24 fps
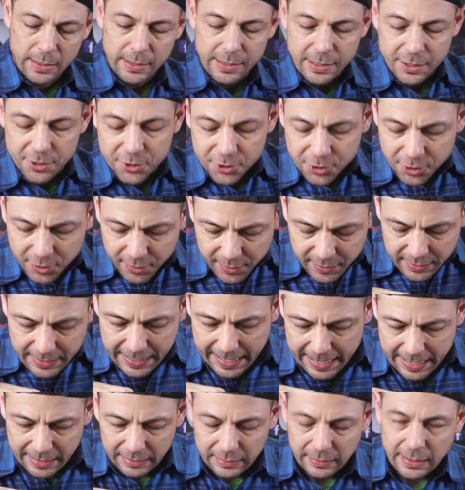It shouldn't
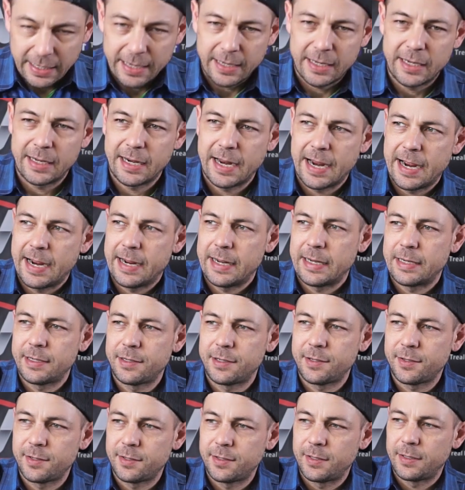act like it
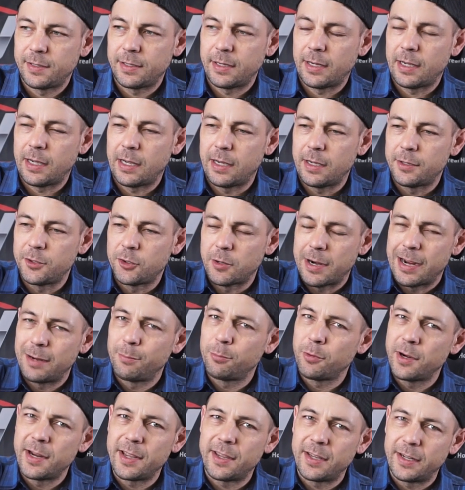has a drag
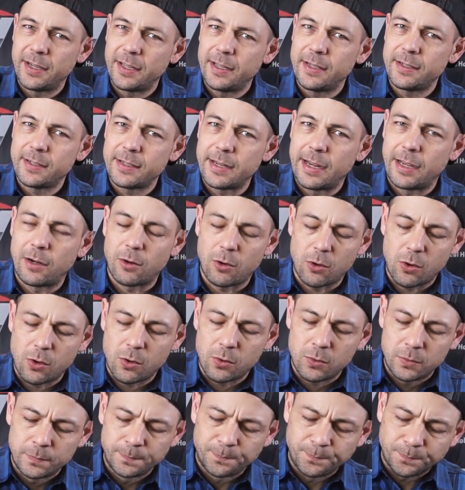brake in it at
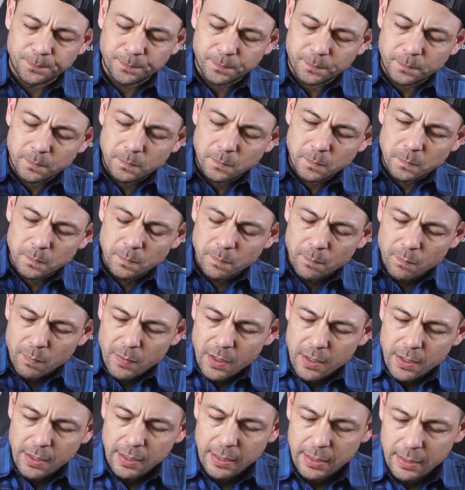all.
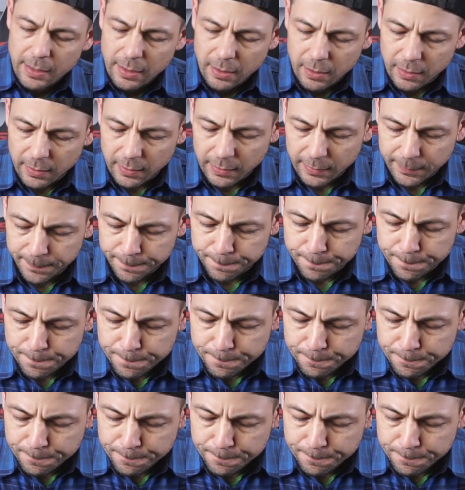And